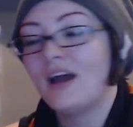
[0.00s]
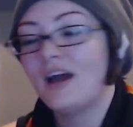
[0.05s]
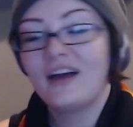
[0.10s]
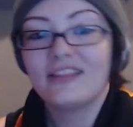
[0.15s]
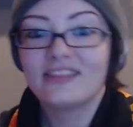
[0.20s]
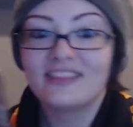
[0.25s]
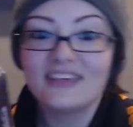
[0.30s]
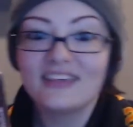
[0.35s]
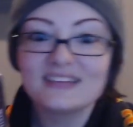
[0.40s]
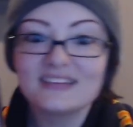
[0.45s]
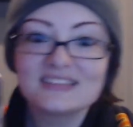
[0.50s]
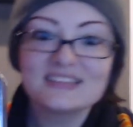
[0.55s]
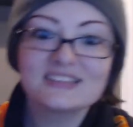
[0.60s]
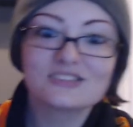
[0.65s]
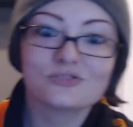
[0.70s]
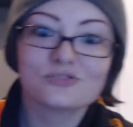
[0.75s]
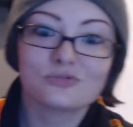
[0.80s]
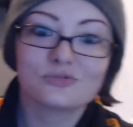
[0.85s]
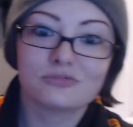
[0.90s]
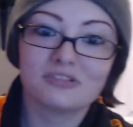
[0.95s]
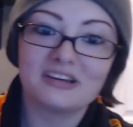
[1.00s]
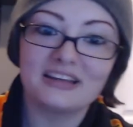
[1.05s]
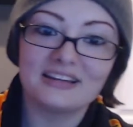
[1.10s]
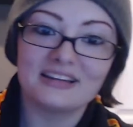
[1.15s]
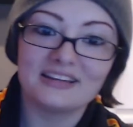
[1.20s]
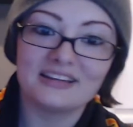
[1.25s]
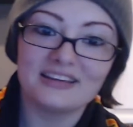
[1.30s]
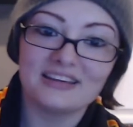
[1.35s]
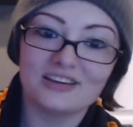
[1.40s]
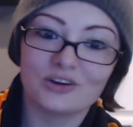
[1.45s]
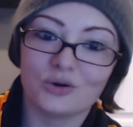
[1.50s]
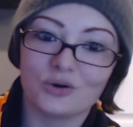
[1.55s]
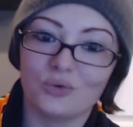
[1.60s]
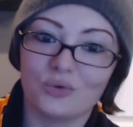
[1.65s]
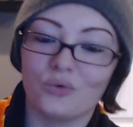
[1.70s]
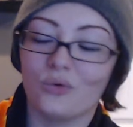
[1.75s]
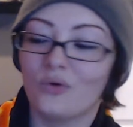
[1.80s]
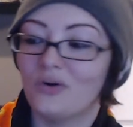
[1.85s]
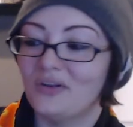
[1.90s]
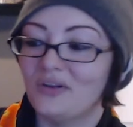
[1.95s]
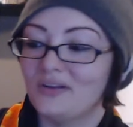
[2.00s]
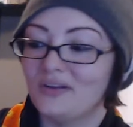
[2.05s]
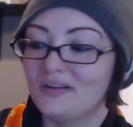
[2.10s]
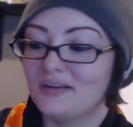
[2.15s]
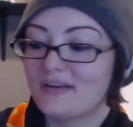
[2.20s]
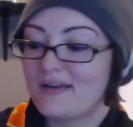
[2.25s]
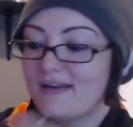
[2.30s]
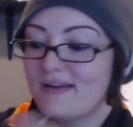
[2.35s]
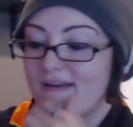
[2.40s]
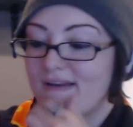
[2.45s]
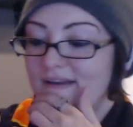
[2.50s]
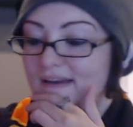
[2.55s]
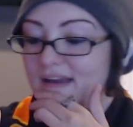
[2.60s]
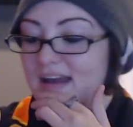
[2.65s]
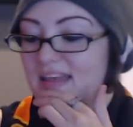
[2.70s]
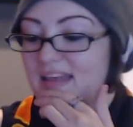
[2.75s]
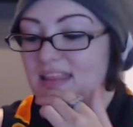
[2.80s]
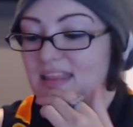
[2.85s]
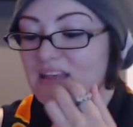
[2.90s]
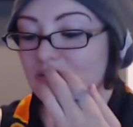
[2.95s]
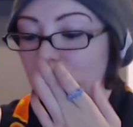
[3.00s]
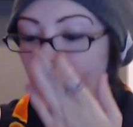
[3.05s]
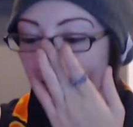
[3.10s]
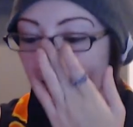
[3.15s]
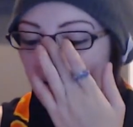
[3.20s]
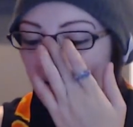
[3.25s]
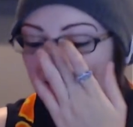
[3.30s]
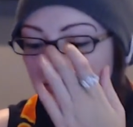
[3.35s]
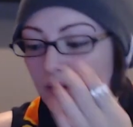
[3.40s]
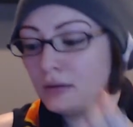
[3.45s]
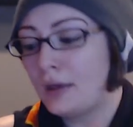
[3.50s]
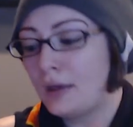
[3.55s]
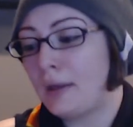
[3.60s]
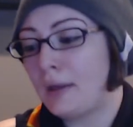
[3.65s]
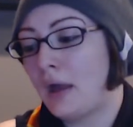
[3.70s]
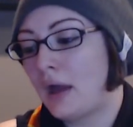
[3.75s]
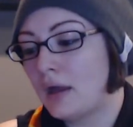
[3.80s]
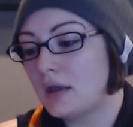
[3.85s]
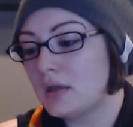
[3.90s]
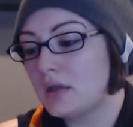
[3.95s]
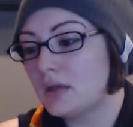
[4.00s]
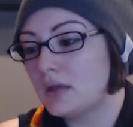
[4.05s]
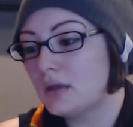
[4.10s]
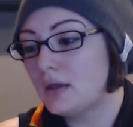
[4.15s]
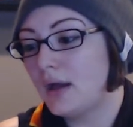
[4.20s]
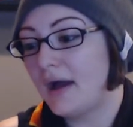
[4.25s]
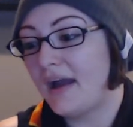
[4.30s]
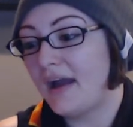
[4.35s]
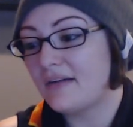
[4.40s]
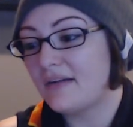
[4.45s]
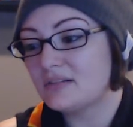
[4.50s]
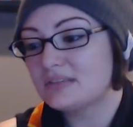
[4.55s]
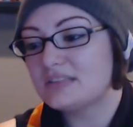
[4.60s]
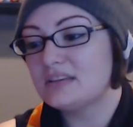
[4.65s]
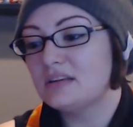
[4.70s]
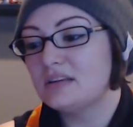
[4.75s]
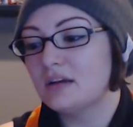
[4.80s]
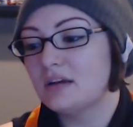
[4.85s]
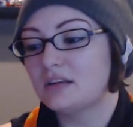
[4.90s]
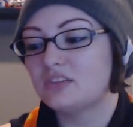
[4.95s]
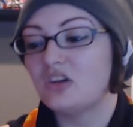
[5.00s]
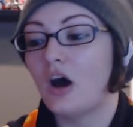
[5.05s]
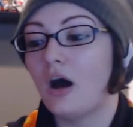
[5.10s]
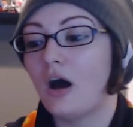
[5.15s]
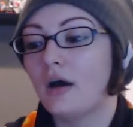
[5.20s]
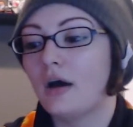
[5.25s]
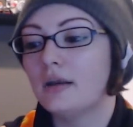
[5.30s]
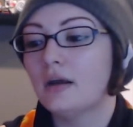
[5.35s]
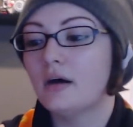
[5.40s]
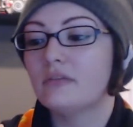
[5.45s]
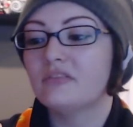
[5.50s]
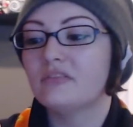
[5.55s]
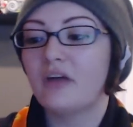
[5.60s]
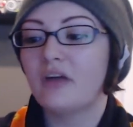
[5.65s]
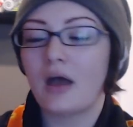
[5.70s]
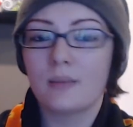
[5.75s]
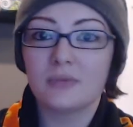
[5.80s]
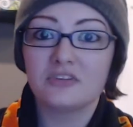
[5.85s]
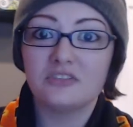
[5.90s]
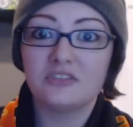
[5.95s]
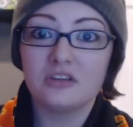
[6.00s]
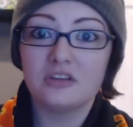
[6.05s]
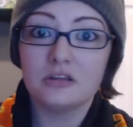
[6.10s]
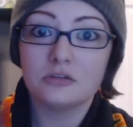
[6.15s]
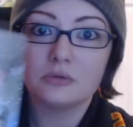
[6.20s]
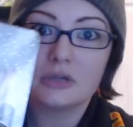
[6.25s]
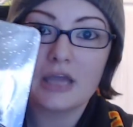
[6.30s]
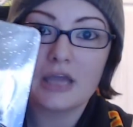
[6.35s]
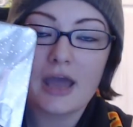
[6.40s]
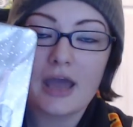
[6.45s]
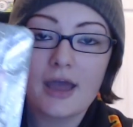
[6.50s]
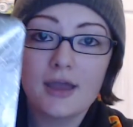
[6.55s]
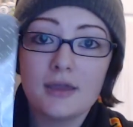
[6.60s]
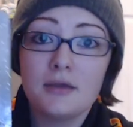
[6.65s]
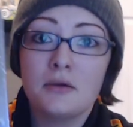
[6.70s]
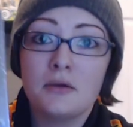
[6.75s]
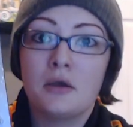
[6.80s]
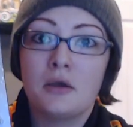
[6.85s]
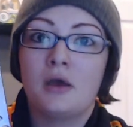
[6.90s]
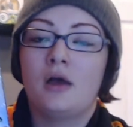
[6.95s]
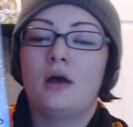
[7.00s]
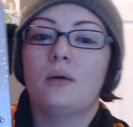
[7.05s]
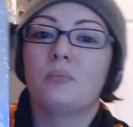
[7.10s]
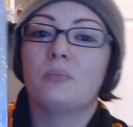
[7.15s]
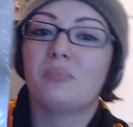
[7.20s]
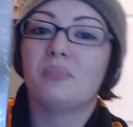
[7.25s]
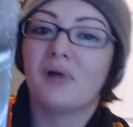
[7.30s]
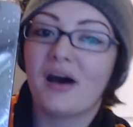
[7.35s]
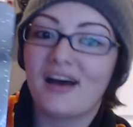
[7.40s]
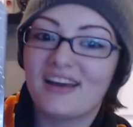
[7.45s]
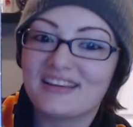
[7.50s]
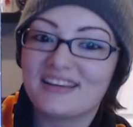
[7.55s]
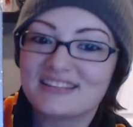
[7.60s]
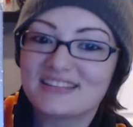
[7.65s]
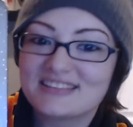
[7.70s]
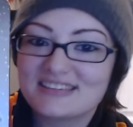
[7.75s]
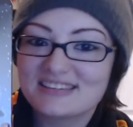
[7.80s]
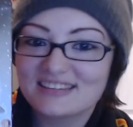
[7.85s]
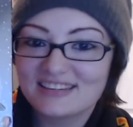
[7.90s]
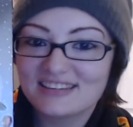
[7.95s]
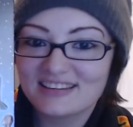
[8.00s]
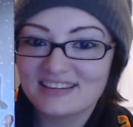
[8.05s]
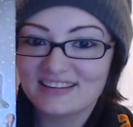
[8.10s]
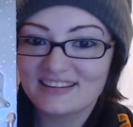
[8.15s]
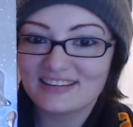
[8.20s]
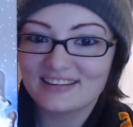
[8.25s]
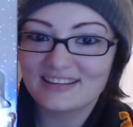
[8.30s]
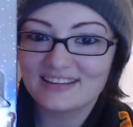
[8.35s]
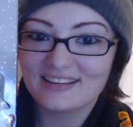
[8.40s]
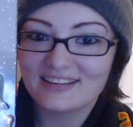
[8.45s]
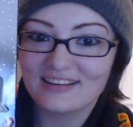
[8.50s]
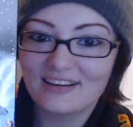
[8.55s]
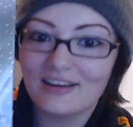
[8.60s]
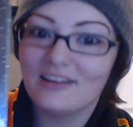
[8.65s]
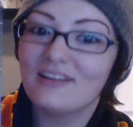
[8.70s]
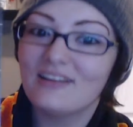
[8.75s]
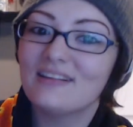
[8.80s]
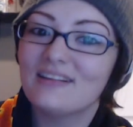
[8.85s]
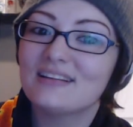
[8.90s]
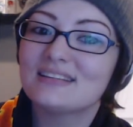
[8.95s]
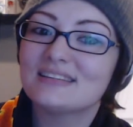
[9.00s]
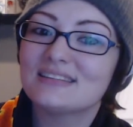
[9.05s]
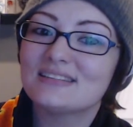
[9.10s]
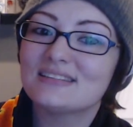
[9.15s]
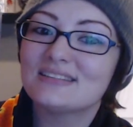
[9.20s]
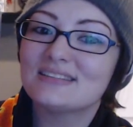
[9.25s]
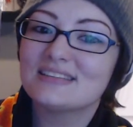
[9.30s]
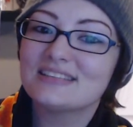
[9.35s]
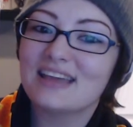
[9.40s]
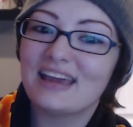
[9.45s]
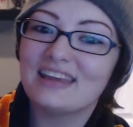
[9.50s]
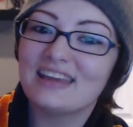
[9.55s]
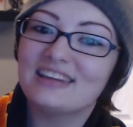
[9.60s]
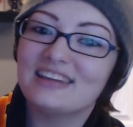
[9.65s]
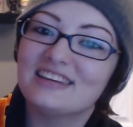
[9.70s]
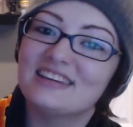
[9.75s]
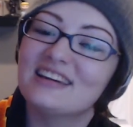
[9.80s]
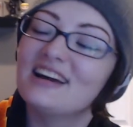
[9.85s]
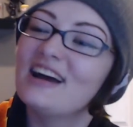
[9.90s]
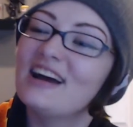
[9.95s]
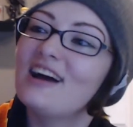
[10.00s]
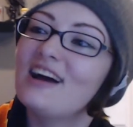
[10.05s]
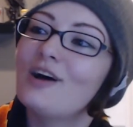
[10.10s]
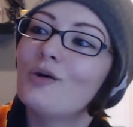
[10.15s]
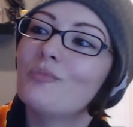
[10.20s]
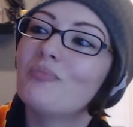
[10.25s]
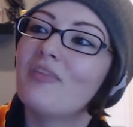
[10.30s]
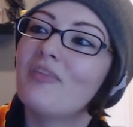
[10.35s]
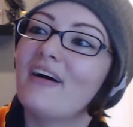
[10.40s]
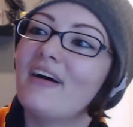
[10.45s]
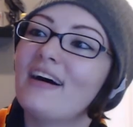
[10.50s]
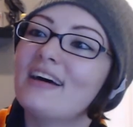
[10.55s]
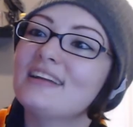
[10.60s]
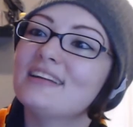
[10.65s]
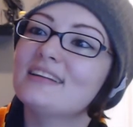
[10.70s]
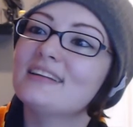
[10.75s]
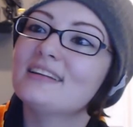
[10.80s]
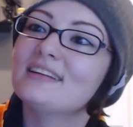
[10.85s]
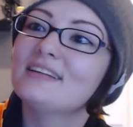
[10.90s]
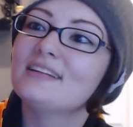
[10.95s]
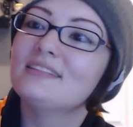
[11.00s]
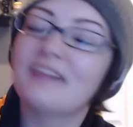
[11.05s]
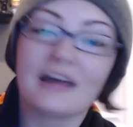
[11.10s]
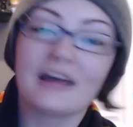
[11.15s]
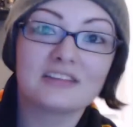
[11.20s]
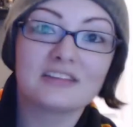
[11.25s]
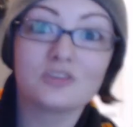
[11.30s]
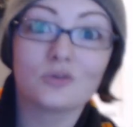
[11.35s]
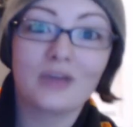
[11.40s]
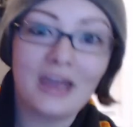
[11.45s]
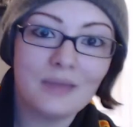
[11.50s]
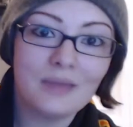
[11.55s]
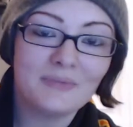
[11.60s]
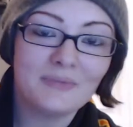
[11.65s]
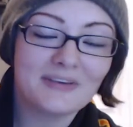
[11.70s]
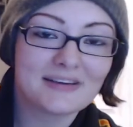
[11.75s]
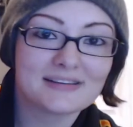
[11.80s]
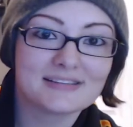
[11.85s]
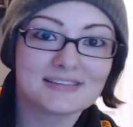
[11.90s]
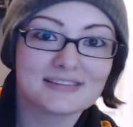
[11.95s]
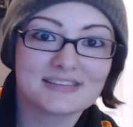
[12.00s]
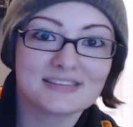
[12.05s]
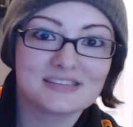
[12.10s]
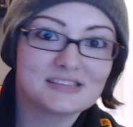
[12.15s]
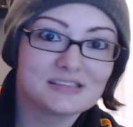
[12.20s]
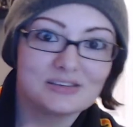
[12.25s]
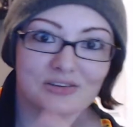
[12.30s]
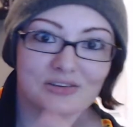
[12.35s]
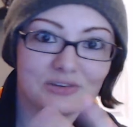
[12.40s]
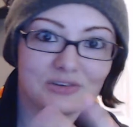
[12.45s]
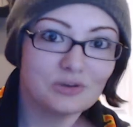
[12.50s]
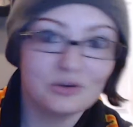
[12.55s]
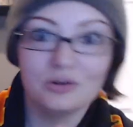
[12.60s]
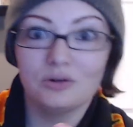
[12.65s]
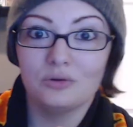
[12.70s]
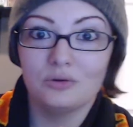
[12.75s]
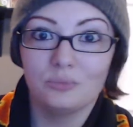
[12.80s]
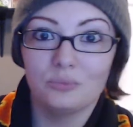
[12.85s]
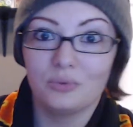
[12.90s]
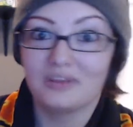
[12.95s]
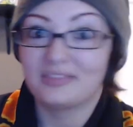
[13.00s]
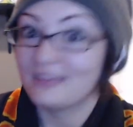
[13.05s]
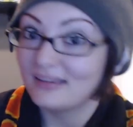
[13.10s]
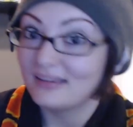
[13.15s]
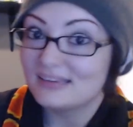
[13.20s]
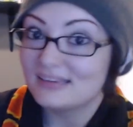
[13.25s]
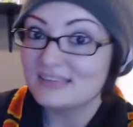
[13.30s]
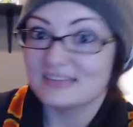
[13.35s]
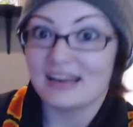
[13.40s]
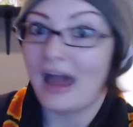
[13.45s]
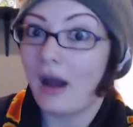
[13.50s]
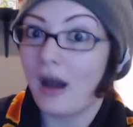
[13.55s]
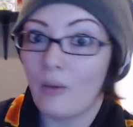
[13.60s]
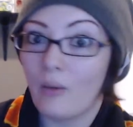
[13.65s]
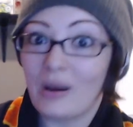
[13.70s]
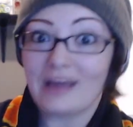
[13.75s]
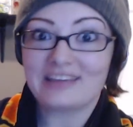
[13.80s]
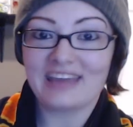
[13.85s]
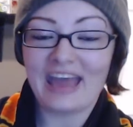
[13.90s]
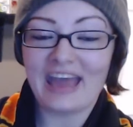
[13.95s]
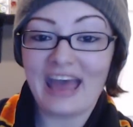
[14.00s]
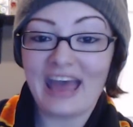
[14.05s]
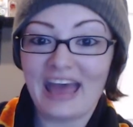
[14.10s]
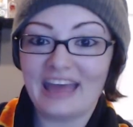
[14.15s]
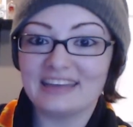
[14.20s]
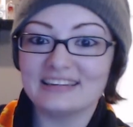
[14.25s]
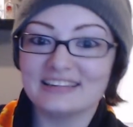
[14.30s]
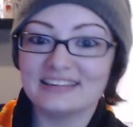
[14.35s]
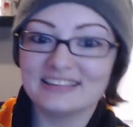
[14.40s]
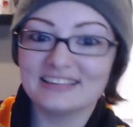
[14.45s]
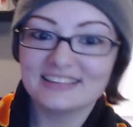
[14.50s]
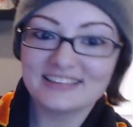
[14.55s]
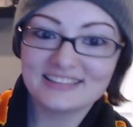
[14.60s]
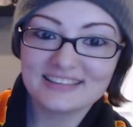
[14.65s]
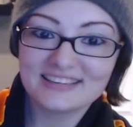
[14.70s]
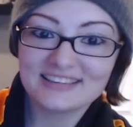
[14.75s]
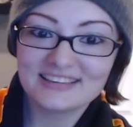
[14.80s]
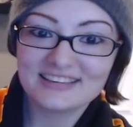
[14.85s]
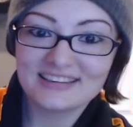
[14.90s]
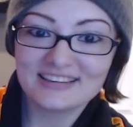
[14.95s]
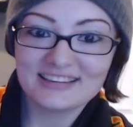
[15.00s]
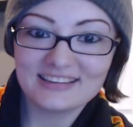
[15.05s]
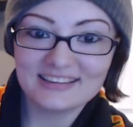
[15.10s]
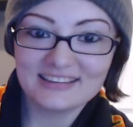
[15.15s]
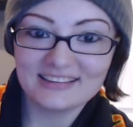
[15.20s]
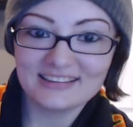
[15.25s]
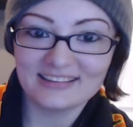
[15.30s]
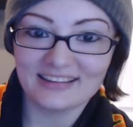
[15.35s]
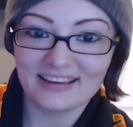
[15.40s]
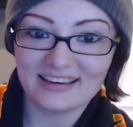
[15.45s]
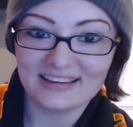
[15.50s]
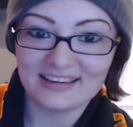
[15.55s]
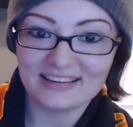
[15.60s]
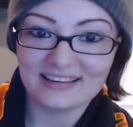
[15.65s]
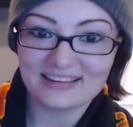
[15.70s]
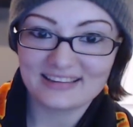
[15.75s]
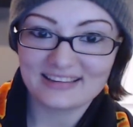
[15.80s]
This is really cool. And that's why I said like I I haven't seen a ton of MST3K, but oh, it's shiny. But that's okay because with this now I can. Like